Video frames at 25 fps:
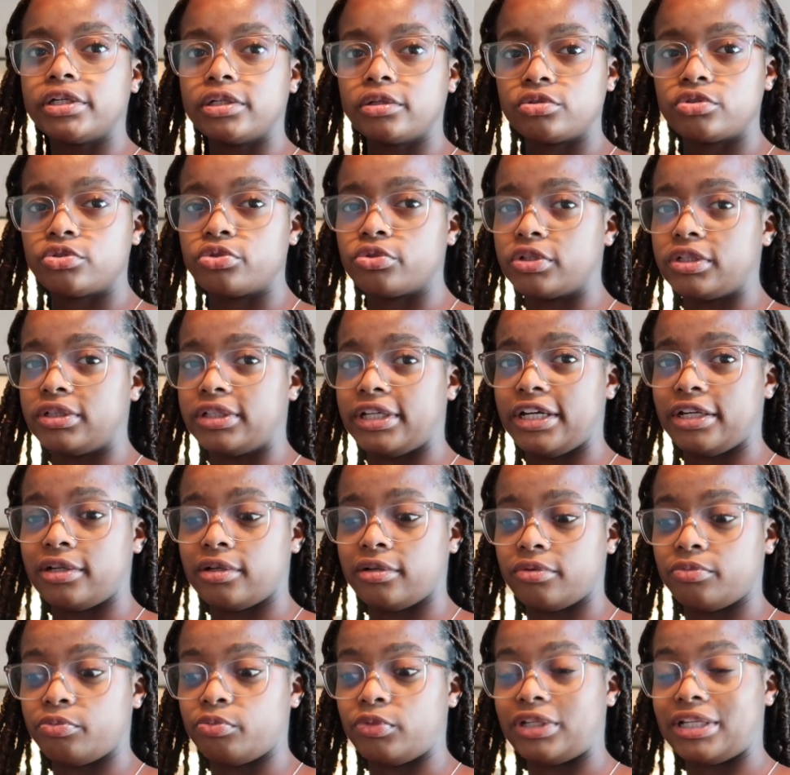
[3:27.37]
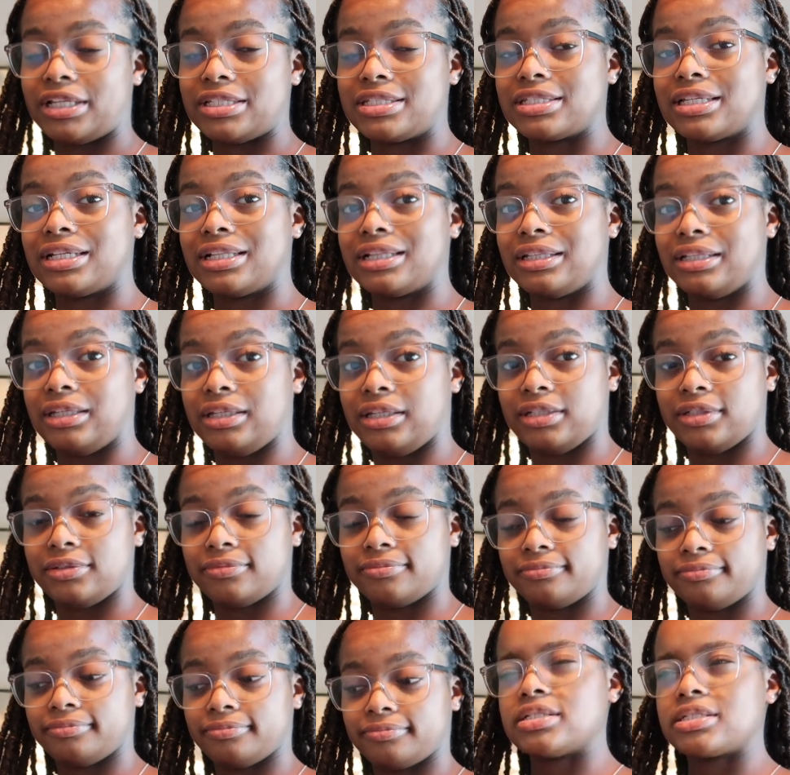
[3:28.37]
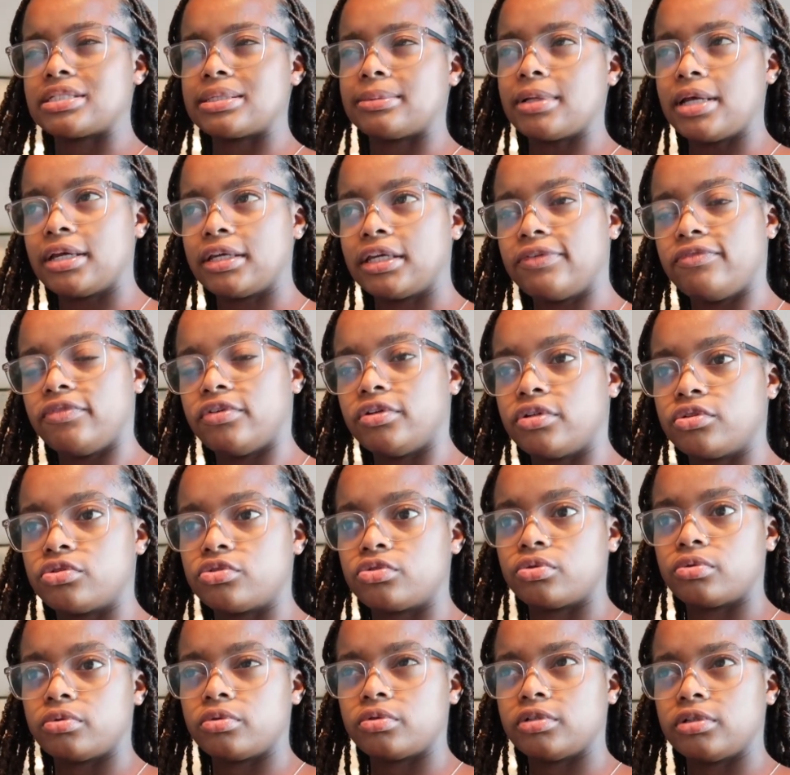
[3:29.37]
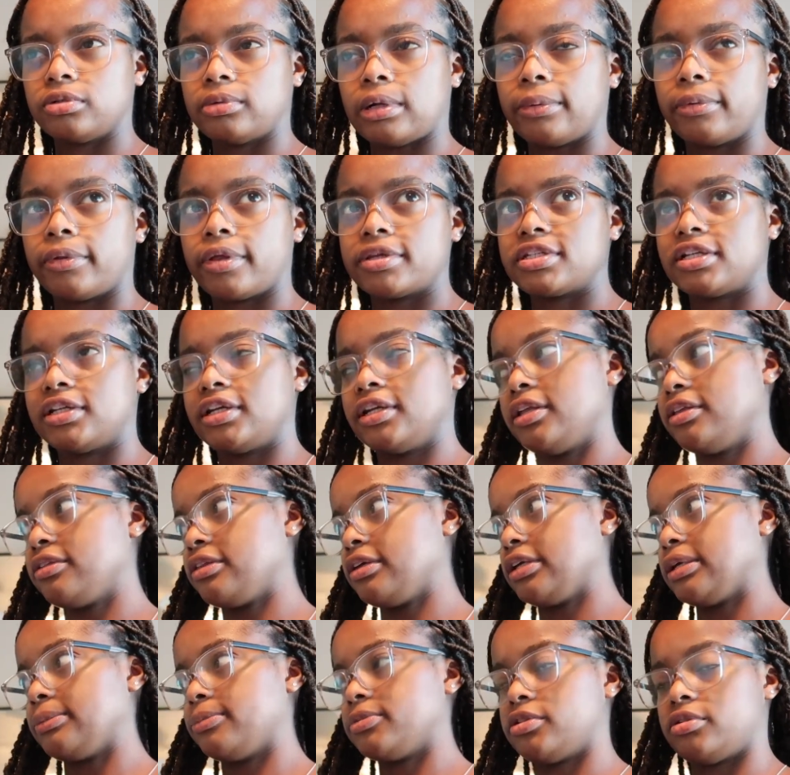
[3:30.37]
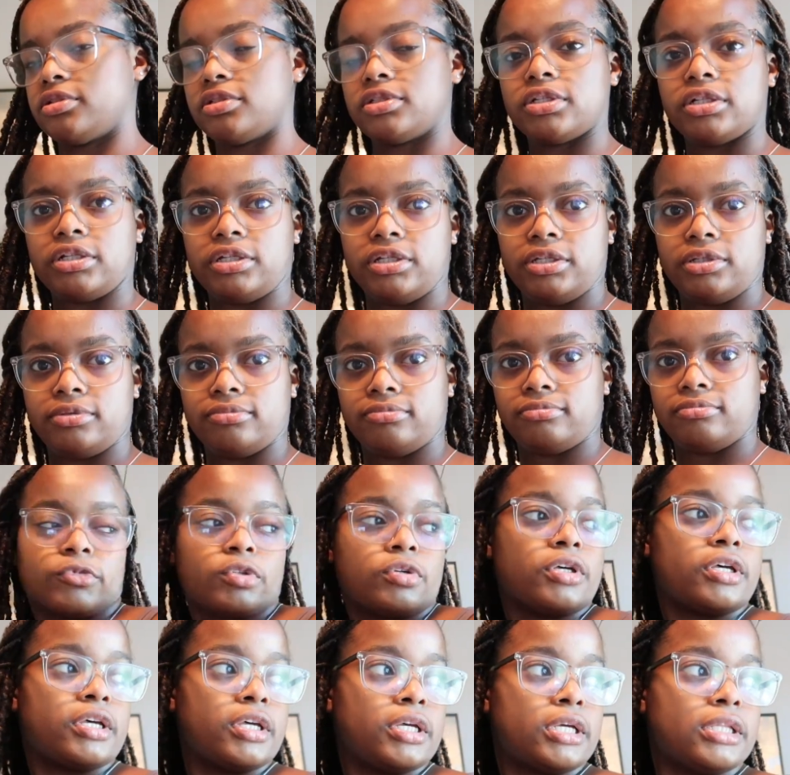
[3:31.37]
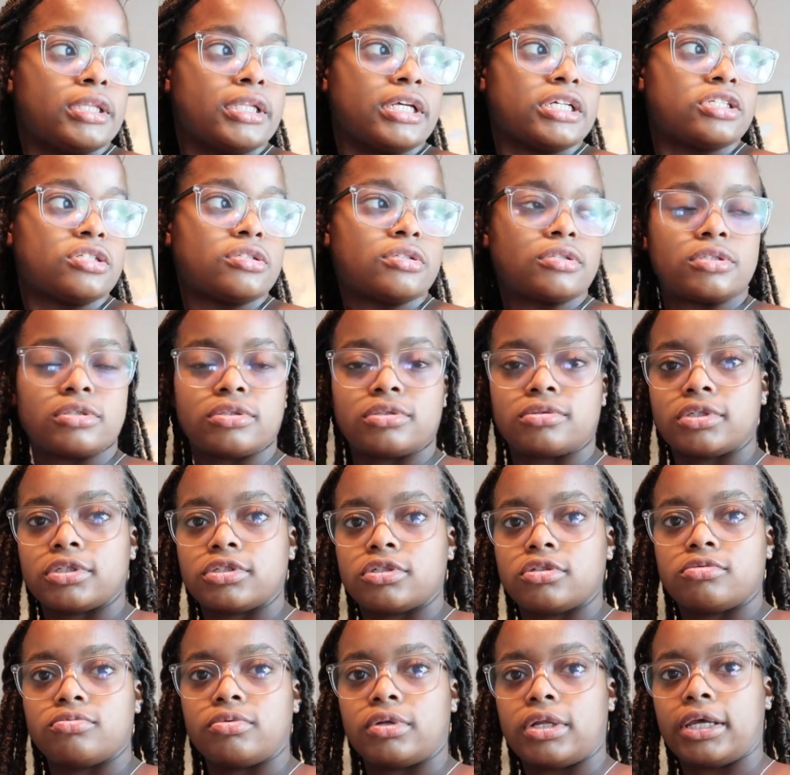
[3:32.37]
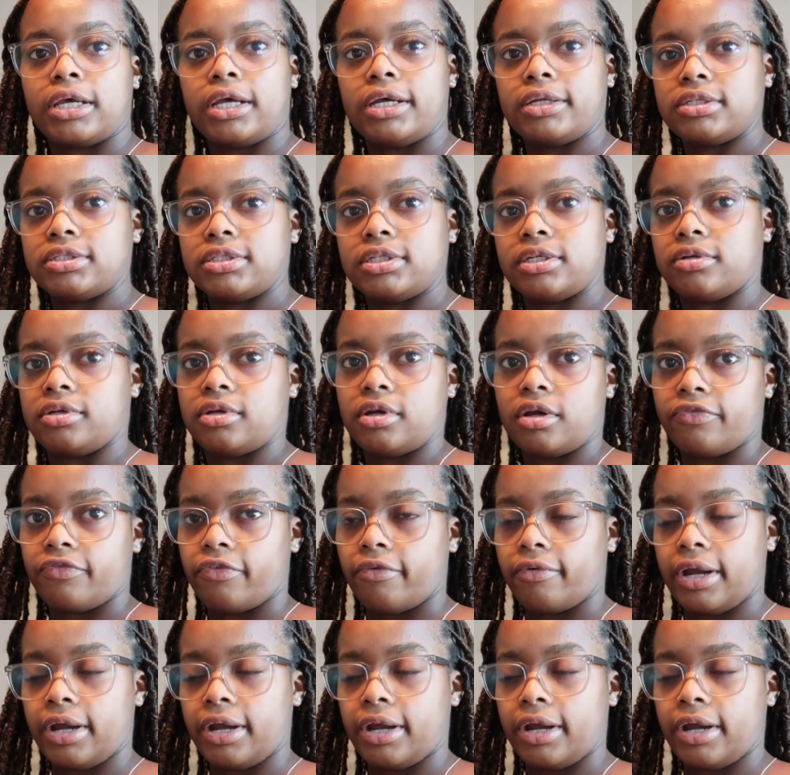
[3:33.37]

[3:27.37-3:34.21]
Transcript: get a tour later when it's clean. It's just I'm not giving the tour. I'm not really saying anything up until it's clean, okay? And that's just what I got to tell y'all for